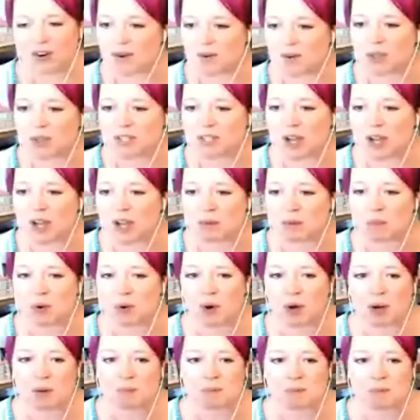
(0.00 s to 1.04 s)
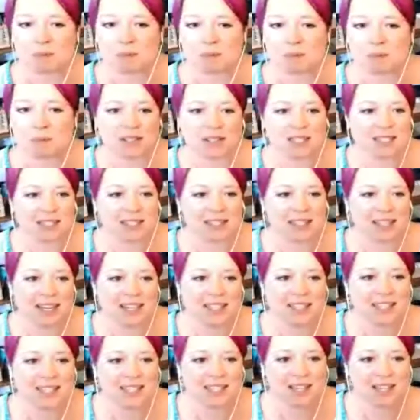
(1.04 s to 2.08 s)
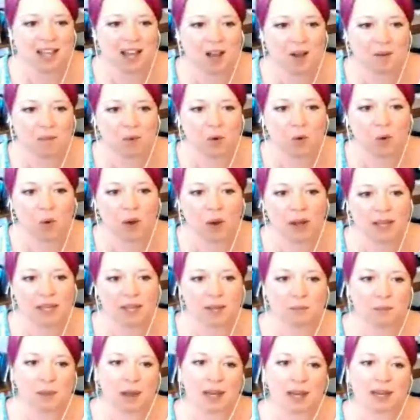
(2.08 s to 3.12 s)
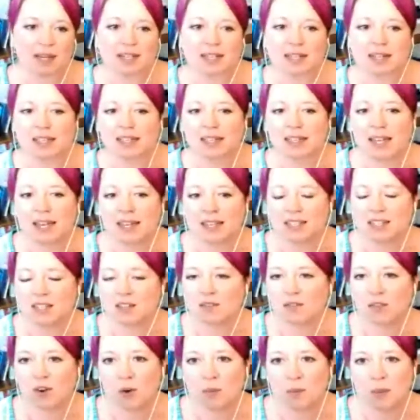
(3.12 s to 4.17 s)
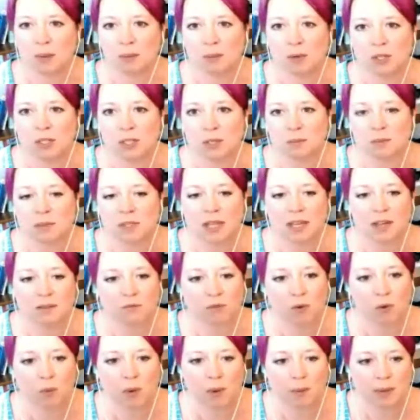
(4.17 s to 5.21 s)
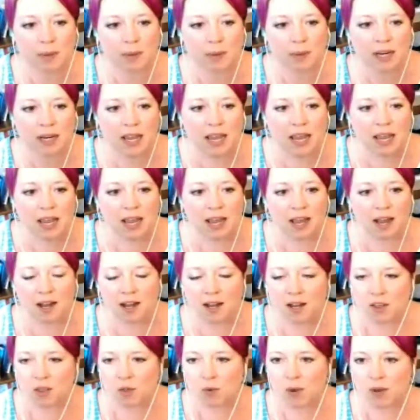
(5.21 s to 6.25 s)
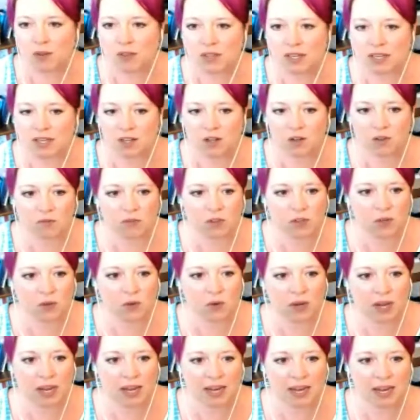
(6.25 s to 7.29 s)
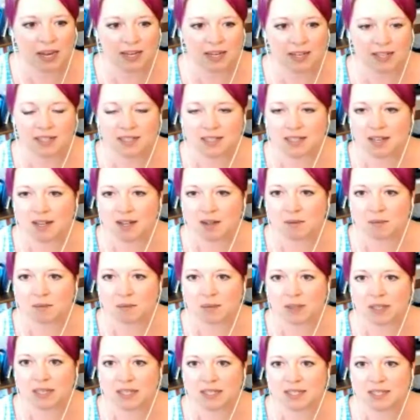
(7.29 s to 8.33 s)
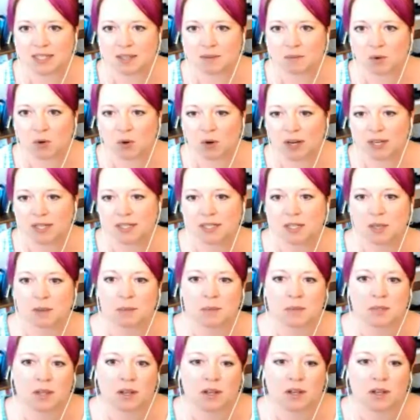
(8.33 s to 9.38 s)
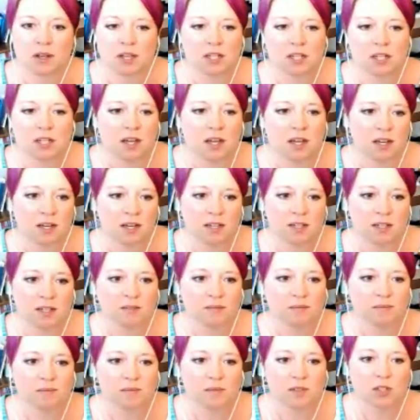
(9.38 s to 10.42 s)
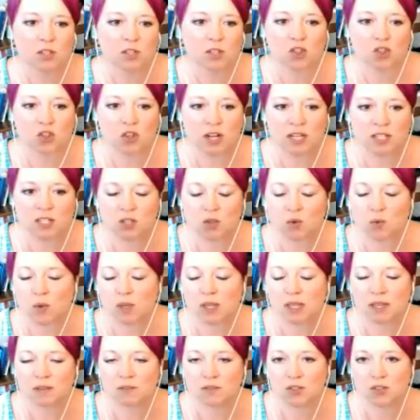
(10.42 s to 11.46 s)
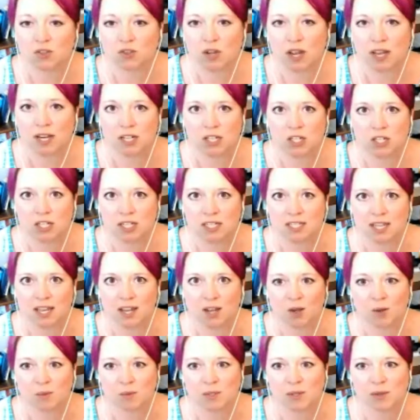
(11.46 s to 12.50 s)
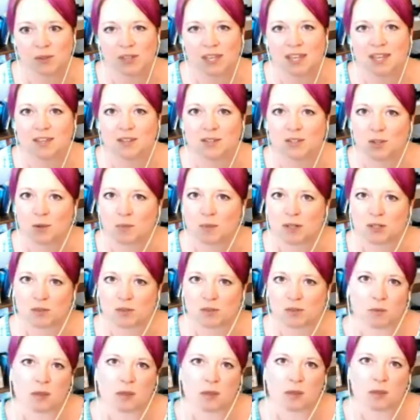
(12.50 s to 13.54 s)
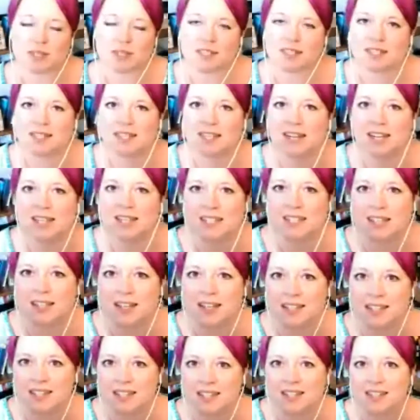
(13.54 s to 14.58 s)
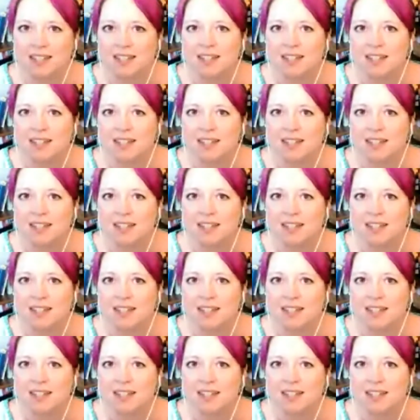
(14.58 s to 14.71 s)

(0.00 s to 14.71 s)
we'll talk more about Celeste's Quiet Mind Collective, her membership site for women, throughout the interview, and get some great tips on stress relief strategies, I hope. So thank you so much for being with us today, Celeste.